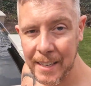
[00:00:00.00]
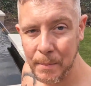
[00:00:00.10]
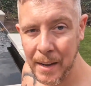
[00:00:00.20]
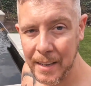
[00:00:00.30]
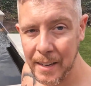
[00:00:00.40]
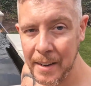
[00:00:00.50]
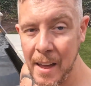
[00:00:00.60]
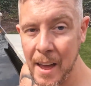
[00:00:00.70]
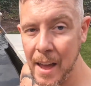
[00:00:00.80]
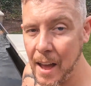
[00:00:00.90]
lads back in.
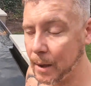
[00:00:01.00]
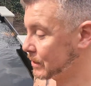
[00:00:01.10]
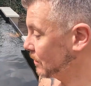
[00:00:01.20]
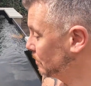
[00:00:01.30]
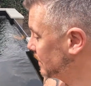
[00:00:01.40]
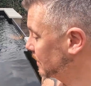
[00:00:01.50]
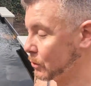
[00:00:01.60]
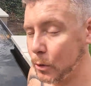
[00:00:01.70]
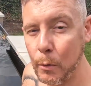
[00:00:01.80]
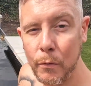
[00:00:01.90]
I'm still missing
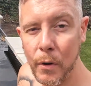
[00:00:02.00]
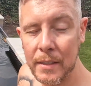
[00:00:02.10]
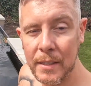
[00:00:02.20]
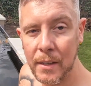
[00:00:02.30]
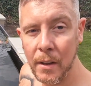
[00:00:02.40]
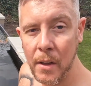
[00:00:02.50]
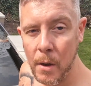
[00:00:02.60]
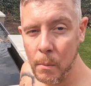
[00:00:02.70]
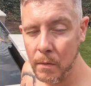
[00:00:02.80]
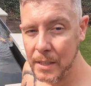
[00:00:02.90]
good old Fredster
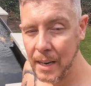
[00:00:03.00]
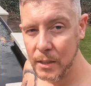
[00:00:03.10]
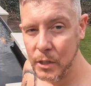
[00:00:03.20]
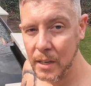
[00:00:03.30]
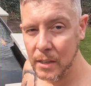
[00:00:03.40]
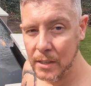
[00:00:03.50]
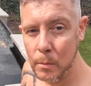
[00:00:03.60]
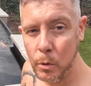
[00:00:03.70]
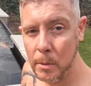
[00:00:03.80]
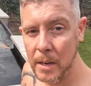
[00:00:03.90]
with his energy because
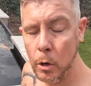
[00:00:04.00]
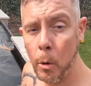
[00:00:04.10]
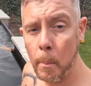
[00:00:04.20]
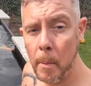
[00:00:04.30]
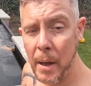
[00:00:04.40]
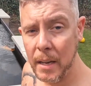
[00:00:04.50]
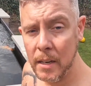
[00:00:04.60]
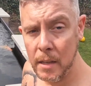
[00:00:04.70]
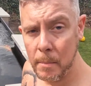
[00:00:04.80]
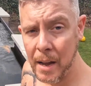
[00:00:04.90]
he would have been up
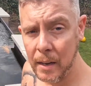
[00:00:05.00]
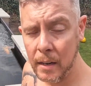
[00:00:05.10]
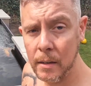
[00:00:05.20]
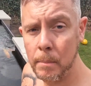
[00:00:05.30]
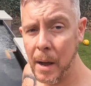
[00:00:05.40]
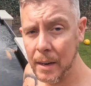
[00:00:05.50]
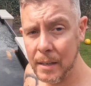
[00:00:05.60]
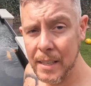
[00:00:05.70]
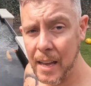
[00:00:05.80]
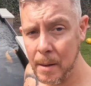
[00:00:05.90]
pecking at the back bag
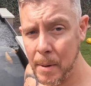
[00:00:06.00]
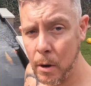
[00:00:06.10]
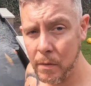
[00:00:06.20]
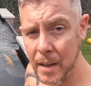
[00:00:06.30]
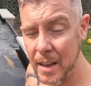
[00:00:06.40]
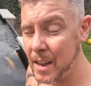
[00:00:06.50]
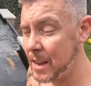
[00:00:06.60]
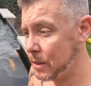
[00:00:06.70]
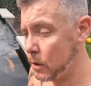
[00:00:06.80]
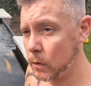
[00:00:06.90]
to get them out of it.
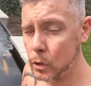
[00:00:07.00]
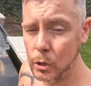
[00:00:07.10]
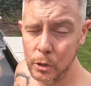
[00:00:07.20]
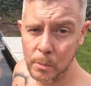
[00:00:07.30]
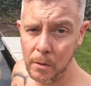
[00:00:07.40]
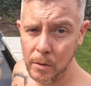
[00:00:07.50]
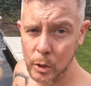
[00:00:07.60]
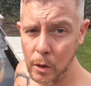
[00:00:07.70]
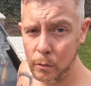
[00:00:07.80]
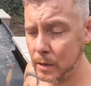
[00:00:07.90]
The others, because they're more
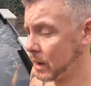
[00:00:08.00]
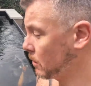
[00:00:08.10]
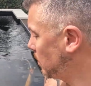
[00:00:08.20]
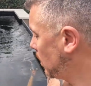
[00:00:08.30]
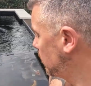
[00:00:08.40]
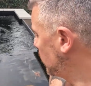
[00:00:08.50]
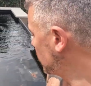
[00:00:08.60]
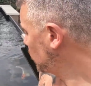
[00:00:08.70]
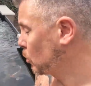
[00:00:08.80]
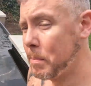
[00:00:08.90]
reserved, were down the bottom, but
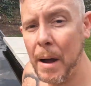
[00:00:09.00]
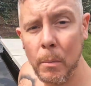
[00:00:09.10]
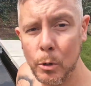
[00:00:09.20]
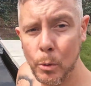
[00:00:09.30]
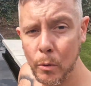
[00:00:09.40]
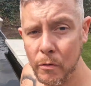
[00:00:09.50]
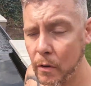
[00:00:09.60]
we're not going backwards, we're going